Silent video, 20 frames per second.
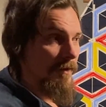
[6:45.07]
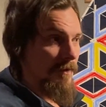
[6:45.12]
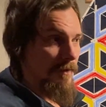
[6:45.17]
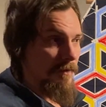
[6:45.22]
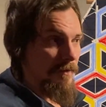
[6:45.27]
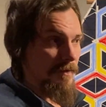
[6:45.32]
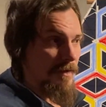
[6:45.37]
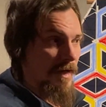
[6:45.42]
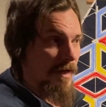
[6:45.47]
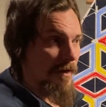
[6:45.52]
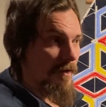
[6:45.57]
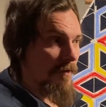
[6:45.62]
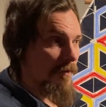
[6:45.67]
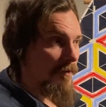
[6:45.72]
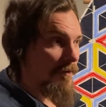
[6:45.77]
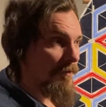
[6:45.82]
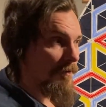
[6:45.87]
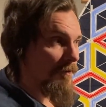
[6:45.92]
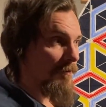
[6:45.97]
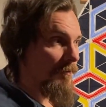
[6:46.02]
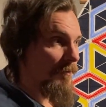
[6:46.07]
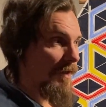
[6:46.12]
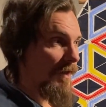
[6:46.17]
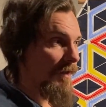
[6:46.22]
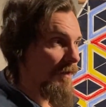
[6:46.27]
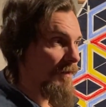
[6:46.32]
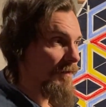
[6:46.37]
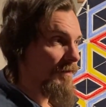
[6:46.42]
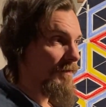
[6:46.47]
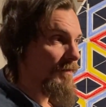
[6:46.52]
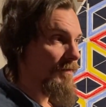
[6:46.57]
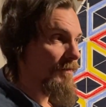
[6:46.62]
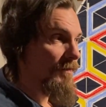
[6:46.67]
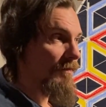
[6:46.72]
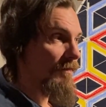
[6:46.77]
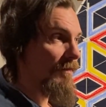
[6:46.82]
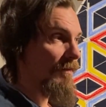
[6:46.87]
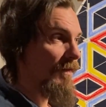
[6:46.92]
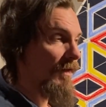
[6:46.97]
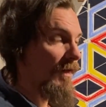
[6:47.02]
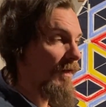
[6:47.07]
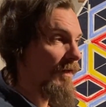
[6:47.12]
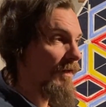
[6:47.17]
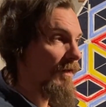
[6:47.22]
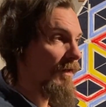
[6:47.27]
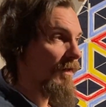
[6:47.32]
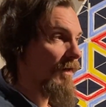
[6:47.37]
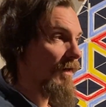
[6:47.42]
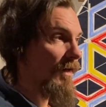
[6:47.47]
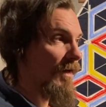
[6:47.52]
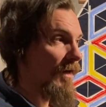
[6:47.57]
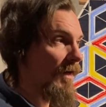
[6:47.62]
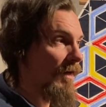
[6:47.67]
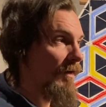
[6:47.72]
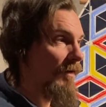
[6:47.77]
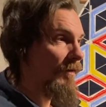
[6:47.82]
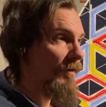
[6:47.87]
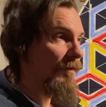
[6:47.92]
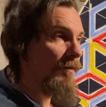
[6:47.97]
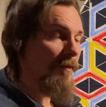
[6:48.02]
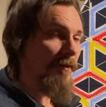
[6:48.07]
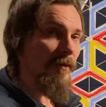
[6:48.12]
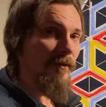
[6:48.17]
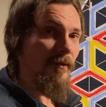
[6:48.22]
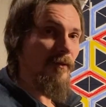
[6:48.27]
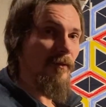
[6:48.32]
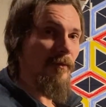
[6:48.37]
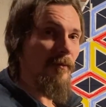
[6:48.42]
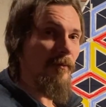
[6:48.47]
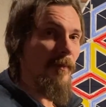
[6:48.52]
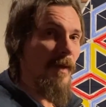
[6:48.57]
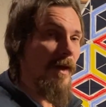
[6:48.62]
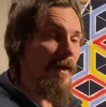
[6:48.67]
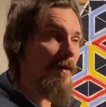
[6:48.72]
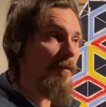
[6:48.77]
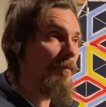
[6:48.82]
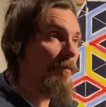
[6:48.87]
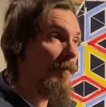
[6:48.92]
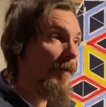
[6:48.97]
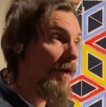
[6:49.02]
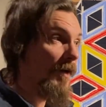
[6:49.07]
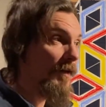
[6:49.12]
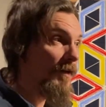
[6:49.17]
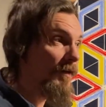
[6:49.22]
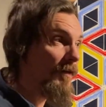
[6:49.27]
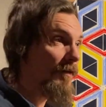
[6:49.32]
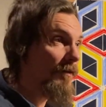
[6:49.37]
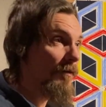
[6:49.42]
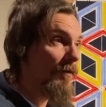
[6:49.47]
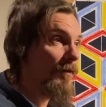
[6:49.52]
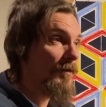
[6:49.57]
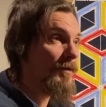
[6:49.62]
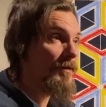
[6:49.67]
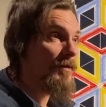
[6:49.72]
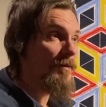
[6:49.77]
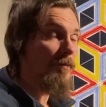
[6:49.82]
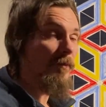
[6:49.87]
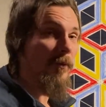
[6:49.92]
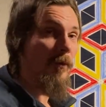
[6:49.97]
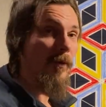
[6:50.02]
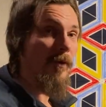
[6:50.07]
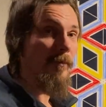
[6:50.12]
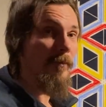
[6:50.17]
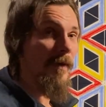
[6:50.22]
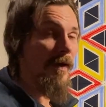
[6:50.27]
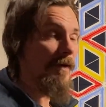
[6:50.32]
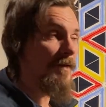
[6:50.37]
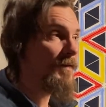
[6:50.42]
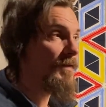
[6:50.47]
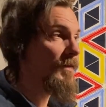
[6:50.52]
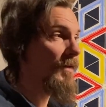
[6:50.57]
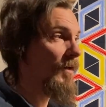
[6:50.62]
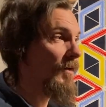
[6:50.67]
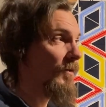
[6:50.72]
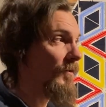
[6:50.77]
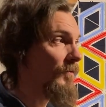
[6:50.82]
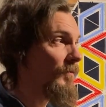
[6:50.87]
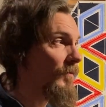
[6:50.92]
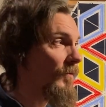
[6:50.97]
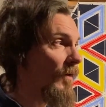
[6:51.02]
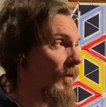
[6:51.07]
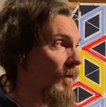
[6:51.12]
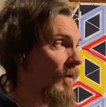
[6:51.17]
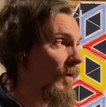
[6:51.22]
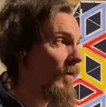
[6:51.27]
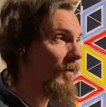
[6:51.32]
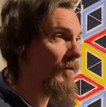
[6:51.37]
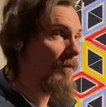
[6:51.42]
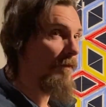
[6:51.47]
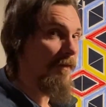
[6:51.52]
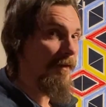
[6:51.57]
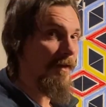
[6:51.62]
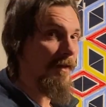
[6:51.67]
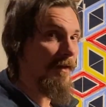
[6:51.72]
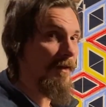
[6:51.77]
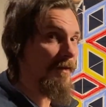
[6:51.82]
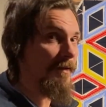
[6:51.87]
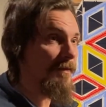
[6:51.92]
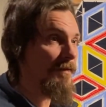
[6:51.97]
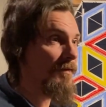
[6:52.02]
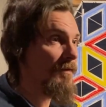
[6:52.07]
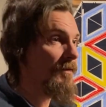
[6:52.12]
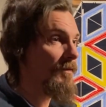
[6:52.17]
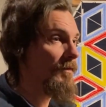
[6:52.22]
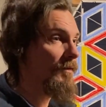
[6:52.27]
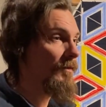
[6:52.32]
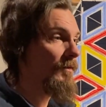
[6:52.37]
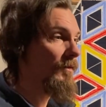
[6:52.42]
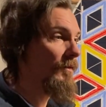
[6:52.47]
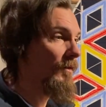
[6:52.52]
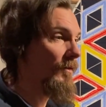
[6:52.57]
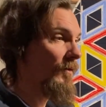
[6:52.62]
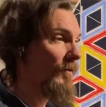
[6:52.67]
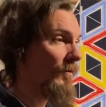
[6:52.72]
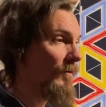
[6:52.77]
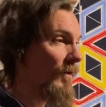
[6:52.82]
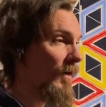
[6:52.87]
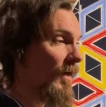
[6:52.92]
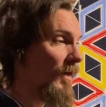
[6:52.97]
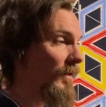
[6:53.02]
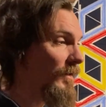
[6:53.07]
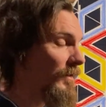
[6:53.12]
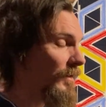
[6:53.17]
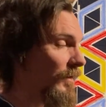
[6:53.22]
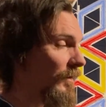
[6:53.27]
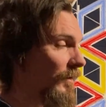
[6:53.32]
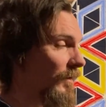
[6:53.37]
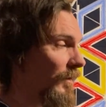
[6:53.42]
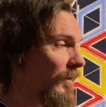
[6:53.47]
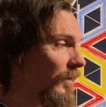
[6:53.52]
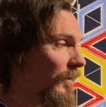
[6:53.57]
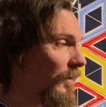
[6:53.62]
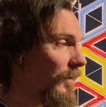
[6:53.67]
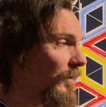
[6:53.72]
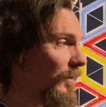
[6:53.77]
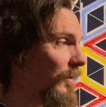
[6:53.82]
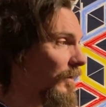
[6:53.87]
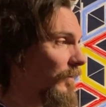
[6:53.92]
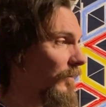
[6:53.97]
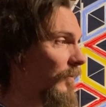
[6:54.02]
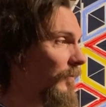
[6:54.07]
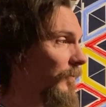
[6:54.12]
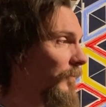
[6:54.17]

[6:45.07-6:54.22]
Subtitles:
not all the ways that I make money or support myself are this, ideally in